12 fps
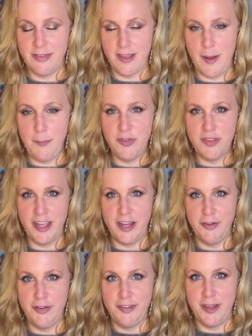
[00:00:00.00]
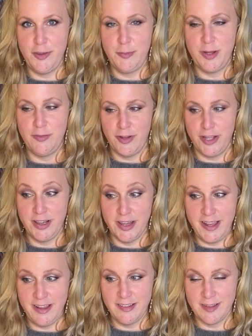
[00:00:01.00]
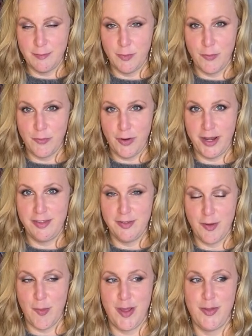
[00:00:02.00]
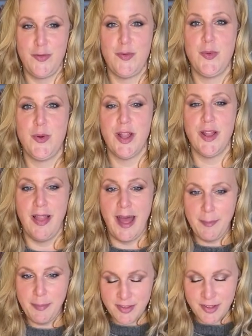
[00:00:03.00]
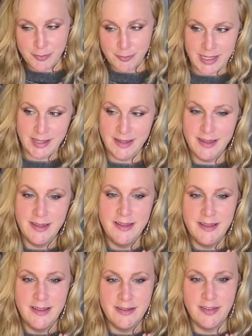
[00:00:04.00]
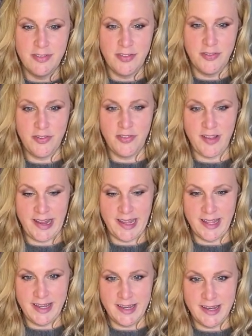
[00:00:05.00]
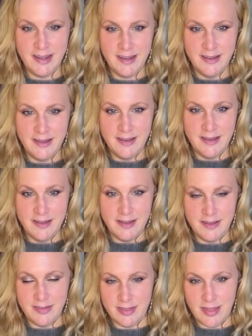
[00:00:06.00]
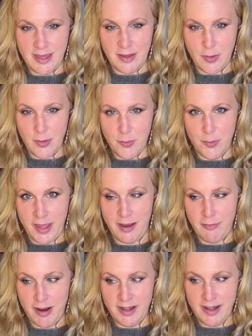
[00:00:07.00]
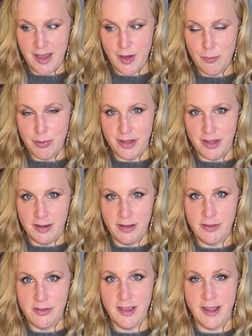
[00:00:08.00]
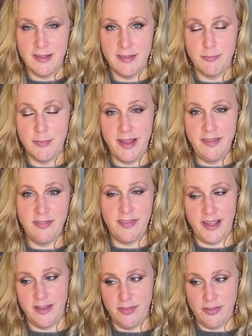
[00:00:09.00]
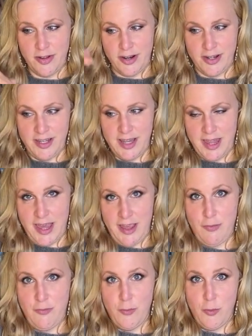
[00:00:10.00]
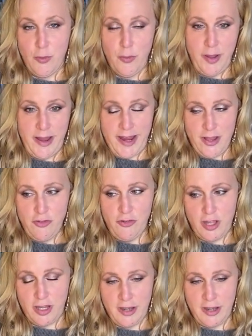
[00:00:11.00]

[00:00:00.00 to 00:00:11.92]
I'm scared to touch my ring light because I'm afraid it's going to collapse on me, because the stand is like okay right now, but you guys, my stand started like full inch and